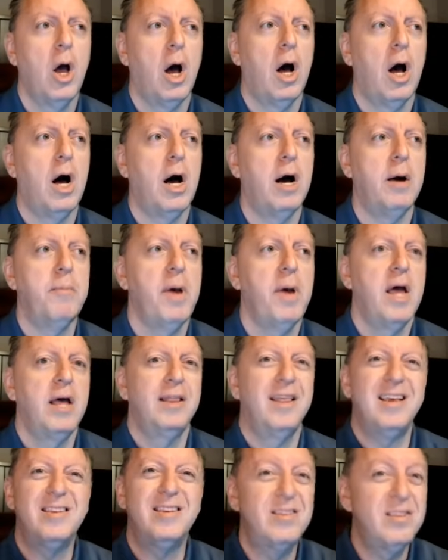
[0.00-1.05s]
Um,
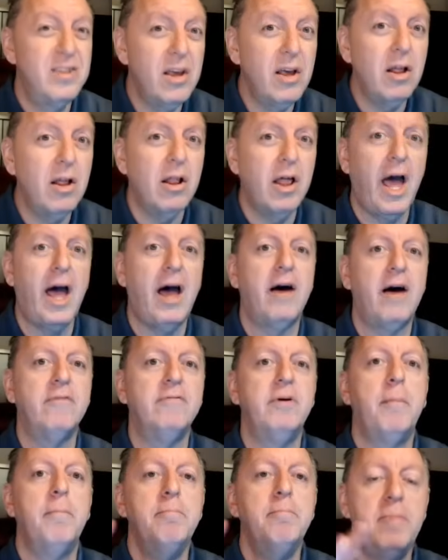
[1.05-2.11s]
they still
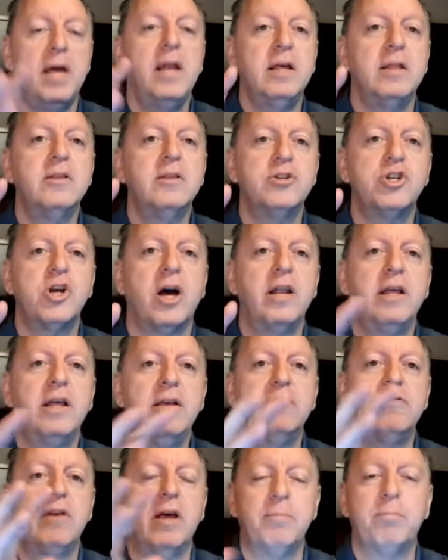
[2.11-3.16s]
have many of the
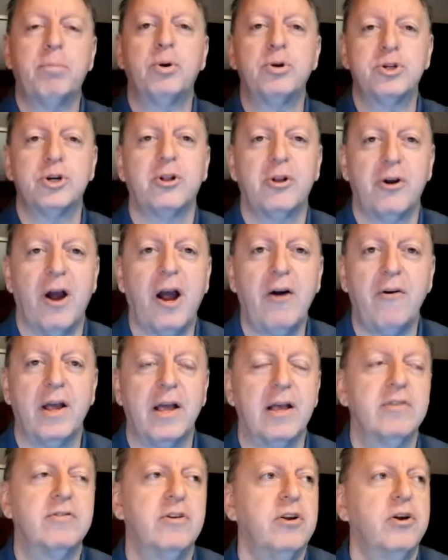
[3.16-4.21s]
Chinese in particular
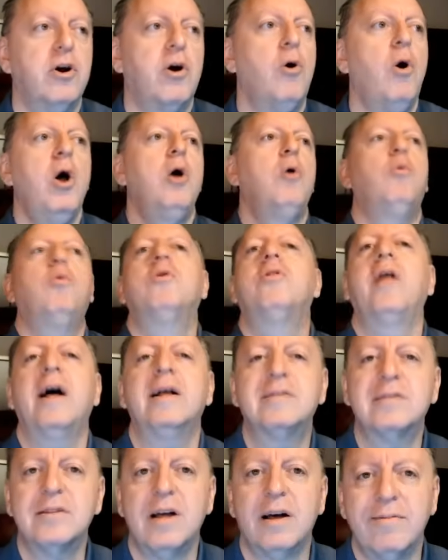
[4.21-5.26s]
areas. And you go, well,
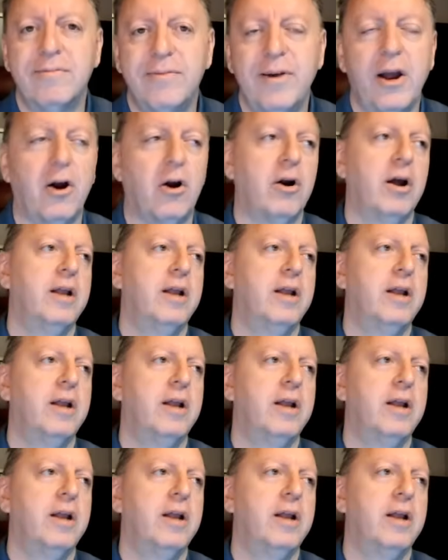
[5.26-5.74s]
that's not fair.